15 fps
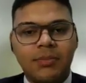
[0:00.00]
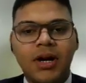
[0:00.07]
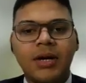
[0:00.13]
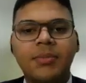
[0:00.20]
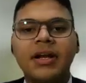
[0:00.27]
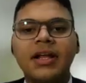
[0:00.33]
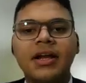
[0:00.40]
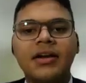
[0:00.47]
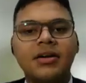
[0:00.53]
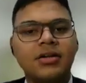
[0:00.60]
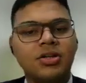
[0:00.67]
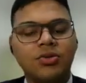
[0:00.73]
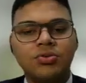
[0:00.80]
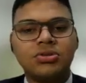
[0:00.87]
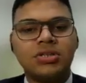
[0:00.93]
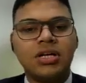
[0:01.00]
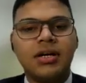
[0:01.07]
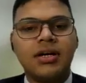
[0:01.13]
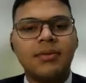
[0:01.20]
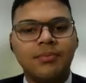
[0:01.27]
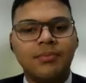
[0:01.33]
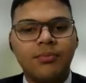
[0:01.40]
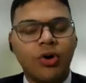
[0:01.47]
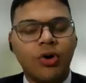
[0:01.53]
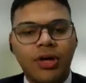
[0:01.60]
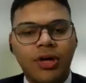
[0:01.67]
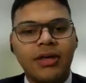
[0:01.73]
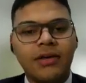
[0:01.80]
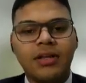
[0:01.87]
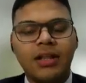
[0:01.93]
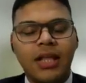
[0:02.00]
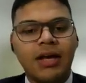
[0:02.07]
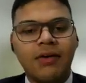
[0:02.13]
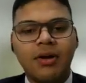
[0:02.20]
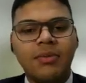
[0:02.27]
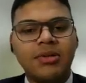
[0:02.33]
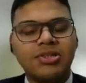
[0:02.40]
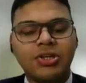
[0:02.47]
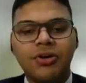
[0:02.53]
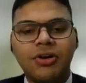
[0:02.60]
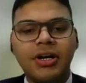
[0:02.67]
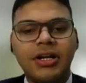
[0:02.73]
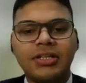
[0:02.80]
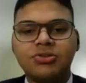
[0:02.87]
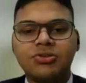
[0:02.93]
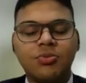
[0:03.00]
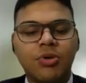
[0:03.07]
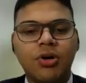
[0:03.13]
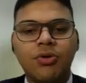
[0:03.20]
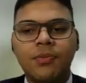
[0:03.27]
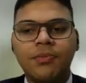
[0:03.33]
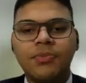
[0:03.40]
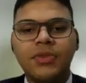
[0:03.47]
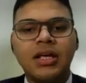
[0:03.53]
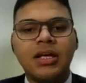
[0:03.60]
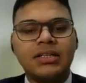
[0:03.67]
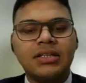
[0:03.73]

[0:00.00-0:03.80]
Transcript: department can use the borrowing like government securities to borrow.